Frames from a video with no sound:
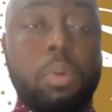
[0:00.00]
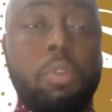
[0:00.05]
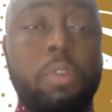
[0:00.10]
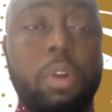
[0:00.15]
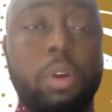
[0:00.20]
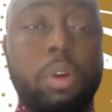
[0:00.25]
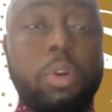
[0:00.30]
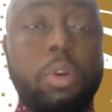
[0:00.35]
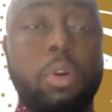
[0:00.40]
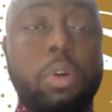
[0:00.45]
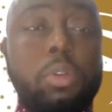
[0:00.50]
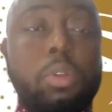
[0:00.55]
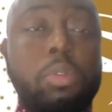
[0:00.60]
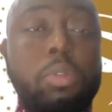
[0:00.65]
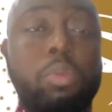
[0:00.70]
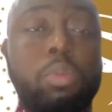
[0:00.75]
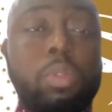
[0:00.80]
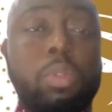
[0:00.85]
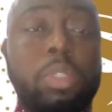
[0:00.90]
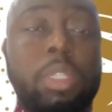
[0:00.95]

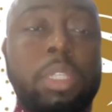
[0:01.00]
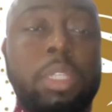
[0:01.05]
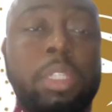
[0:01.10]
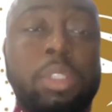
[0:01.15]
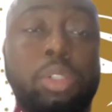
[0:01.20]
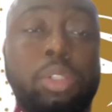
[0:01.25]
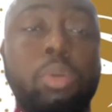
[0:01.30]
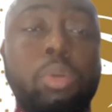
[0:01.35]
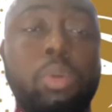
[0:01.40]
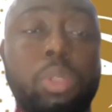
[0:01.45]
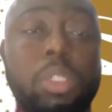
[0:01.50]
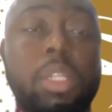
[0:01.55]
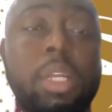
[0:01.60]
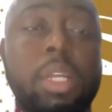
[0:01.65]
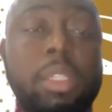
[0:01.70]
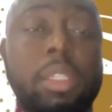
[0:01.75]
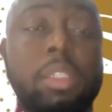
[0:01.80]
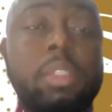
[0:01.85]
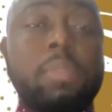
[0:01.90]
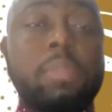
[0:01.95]
overall, this shows
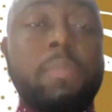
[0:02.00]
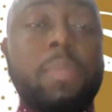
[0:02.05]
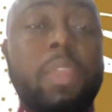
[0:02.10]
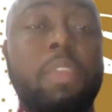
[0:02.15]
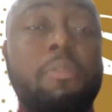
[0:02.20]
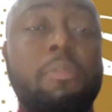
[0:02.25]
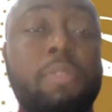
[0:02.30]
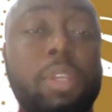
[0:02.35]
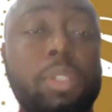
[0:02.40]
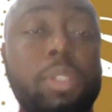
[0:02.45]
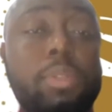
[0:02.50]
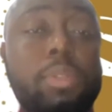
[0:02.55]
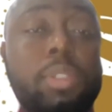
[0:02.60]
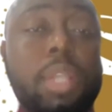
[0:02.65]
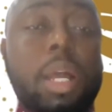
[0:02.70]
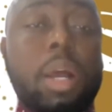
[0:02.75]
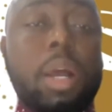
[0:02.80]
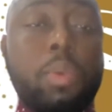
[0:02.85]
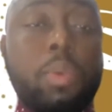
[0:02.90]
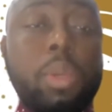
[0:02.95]
that investors
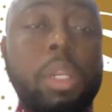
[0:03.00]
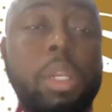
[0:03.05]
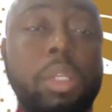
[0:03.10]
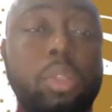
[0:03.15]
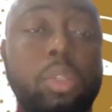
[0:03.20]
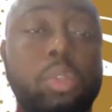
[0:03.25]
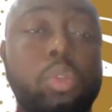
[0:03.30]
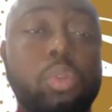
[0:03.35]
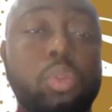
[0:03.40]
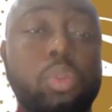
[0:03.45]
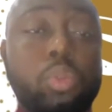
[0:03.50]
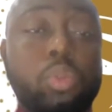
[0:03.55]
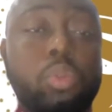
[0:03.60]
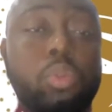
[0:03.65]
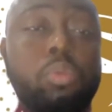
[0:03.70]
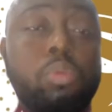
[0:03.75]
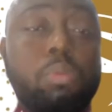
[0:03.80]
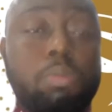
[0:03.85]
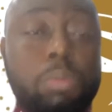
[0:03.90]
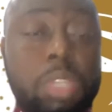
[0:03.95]
are willing
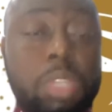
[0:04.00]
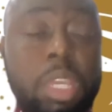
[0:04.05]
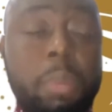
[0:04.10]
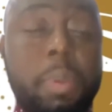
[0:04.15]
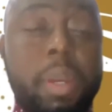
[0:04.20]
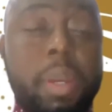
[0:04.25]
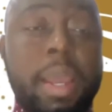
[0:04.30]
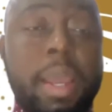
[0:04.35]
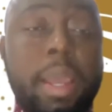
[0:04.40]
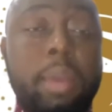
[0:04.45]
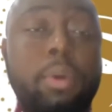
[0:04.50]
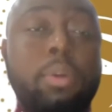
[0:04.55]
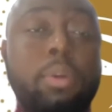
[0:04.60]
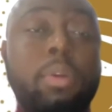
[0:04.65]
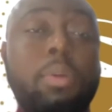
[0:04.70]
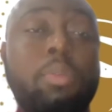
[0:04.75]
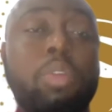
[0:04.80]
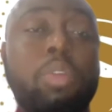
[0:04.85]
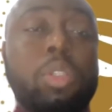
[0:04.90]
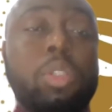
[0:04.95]
to keep an eye
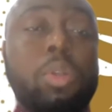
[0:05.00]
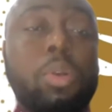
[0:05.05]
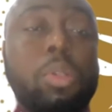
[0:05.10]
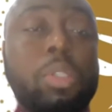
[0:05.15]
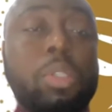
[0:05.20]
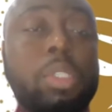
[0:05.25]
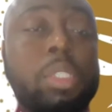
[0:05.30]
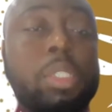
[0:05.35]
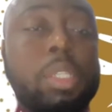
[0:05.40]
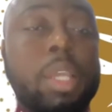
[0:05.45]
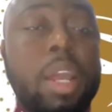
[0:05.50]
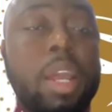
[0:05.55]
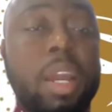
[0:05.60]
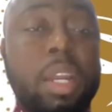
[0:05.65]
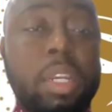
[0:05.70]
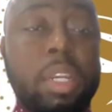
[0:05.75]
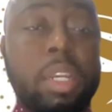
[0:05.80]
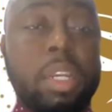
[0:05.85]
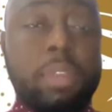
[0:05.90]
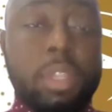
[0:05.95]
on results,
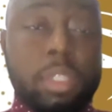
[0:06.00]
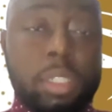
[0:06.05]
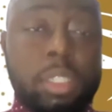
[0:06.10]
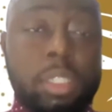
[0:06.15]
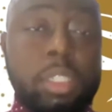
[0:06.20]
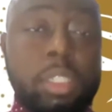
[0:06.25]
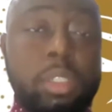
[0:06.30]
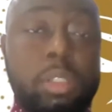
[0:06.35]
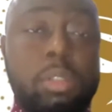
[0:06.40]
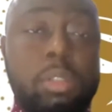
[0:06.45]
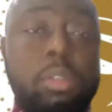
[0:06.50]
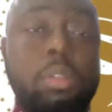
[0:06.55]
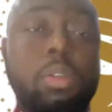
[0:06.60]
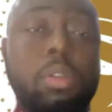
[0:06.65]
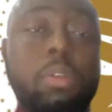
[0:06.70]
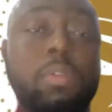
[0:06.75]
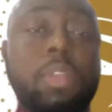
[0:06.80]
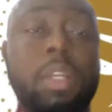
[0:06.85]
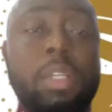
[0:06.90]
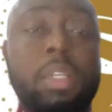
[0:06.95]
and if they see
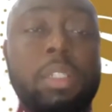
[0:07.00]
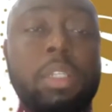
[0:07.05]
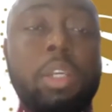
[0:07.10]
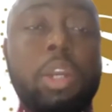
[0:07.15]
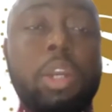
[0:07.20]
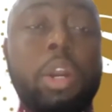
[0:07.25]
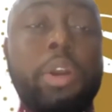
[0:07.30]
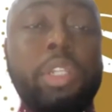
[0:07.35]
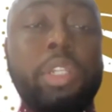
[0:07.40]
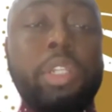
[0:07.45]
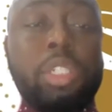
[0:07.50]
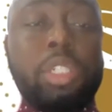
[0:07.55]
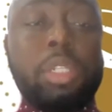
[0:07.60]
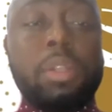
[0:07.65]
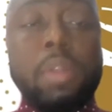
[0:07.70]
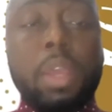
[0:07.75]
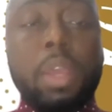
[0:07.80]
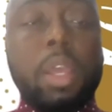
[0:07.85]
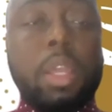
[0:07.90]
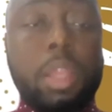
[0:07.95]
stuff that is
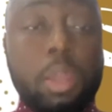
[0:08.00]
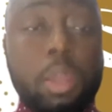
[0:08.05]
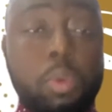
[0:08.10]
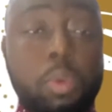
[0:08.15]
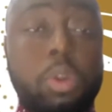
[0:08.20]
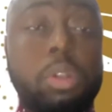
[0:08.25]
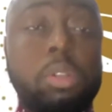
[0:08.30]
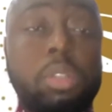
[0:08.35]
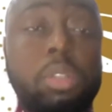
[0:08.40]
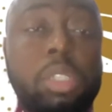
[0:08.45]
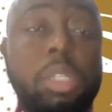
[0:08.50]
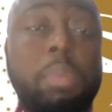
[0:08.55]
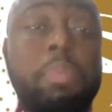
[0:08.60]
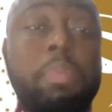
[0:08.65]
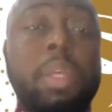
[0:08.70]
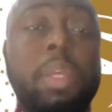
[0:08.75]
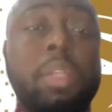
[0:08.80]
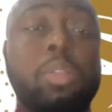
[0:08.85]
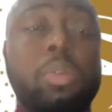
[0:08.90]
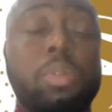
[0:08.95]
encouraging, they will dip
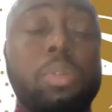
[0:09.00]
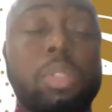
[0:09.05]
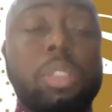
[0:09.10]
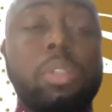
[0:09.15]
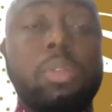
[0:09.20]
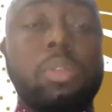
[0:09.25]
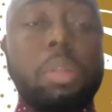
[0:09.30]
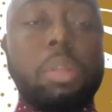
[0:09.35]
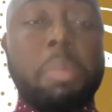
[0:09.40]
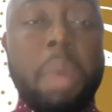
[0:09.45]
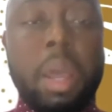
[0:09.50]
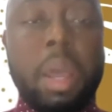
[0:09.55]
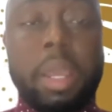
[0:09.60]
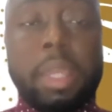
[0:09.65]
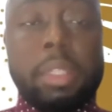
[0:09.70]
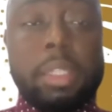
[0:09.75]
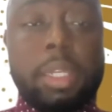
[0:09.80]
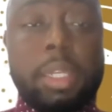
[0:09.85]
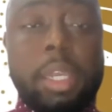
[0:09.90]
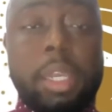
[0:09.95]
their toes into the
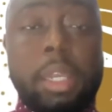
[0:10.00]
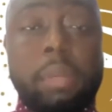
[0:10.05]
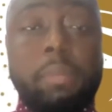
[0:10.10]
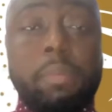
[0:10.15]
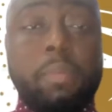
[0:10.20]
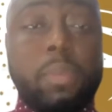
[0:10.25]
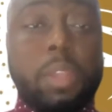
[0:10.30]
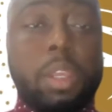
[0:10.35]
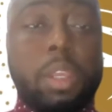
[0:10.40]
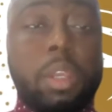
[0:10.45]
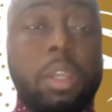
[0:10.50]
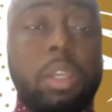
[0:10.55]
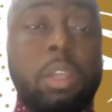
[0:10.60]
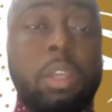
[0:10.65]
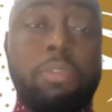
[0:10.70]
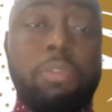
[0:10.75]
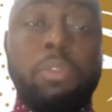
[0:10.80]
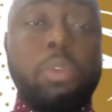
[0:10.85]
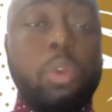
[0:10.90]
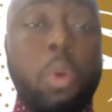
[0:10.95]
market again.
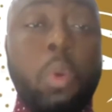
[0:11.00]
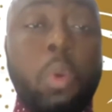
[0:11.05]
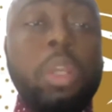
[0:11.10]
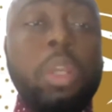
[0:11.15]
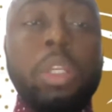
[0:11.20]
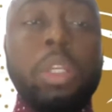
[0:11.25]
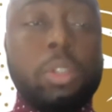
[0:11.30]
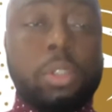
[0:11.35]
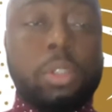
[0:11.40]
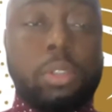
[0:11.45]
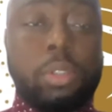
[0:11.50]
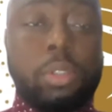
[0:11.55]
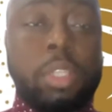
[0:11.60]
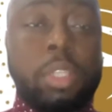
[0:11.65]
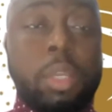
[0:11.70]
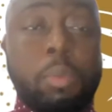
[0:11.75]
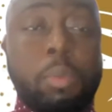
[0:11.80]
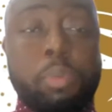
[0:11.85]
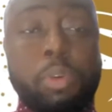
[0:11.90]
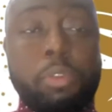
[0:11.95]
If only just to
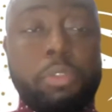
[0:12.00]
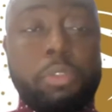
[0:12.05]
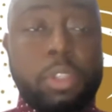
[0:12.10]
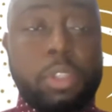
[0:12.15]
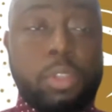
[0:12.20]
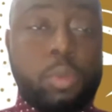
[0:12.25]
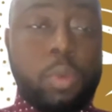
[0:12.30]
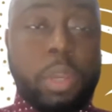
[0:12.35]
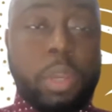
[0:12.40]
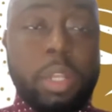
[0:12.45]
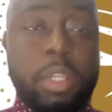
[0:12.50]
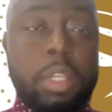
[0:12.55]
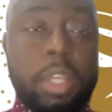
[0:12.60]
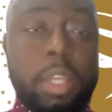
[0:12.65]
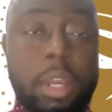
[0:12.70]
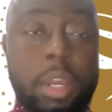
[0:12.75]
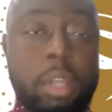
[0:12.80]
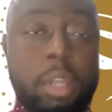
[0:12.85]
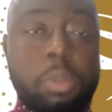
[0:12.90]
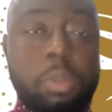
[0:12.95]
take profits when
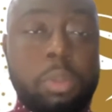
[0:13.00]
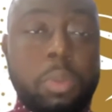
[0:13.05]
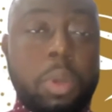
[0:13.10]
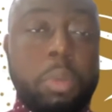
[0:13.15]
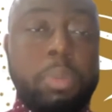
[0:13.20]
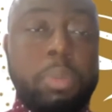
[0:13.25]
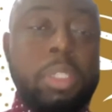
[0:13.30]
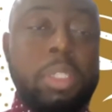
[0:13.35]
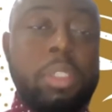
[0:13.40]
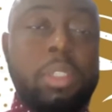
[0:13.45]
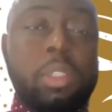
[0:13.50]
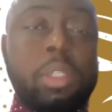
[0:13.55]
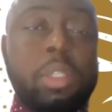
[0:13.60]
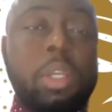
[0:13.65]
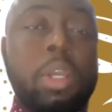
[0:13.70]
there are some upticks,